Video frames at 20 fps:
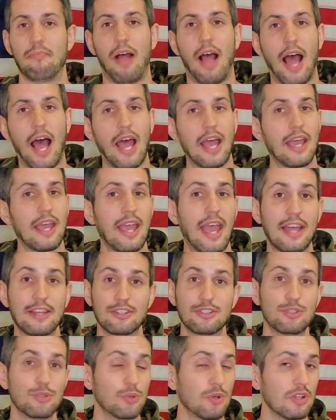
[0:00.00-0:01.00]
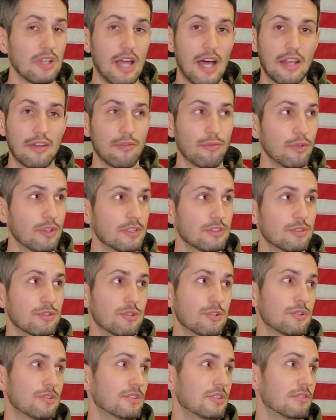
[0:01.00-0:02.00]
I had to do a lot of
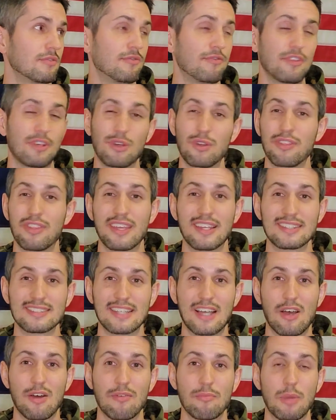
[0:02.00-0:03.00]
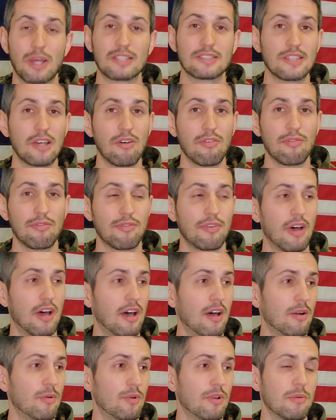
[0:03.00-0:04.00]
research and figure things out myself
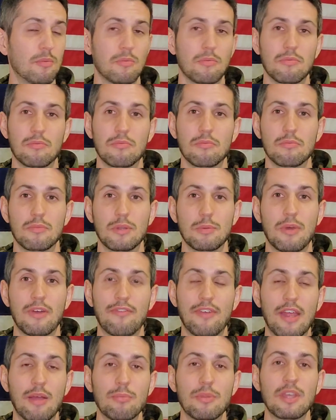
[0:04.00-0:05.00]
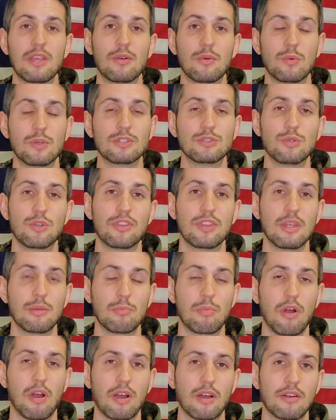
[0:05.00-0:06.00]
when me and my family went to a theme
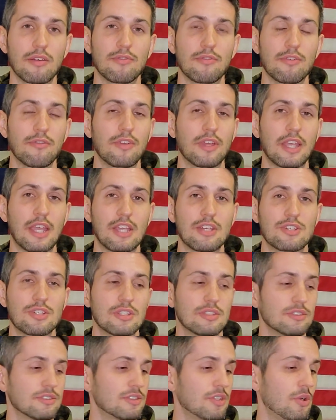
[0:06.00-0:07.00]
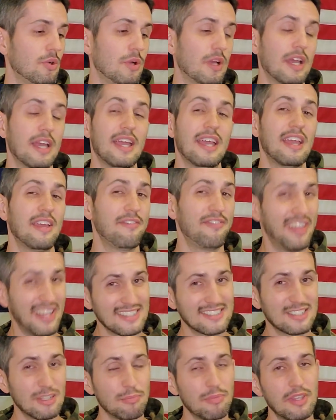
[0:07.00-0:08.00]
park for vacation. So if
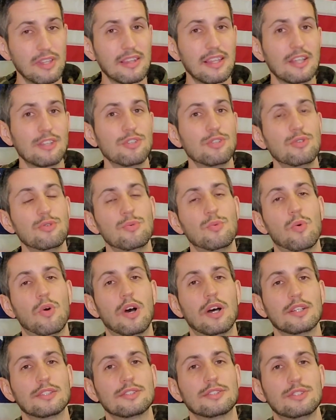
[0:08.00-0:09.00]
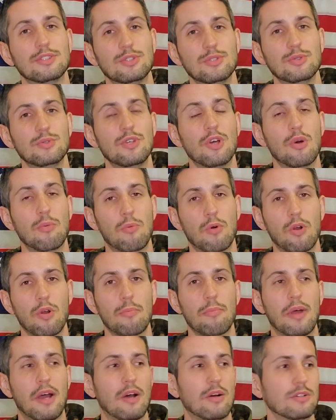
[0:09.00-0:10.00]
that's something that you want to know more
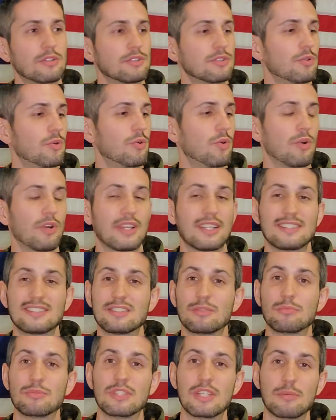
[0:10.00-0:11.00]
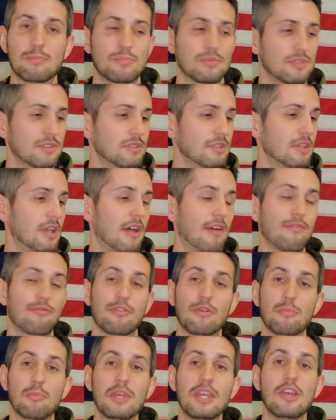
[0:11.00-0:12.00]
about or get some tips
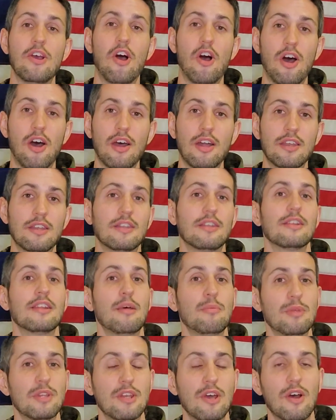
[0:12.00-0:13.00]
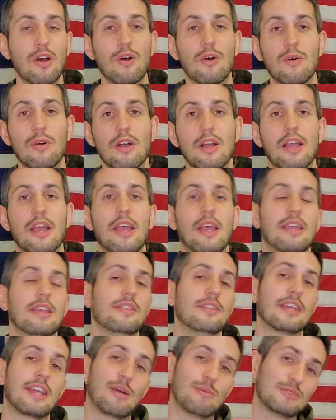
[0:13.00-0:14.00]
from me on, let me know
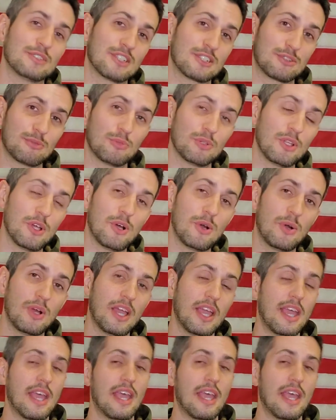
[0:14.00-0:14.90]
in the comment section below,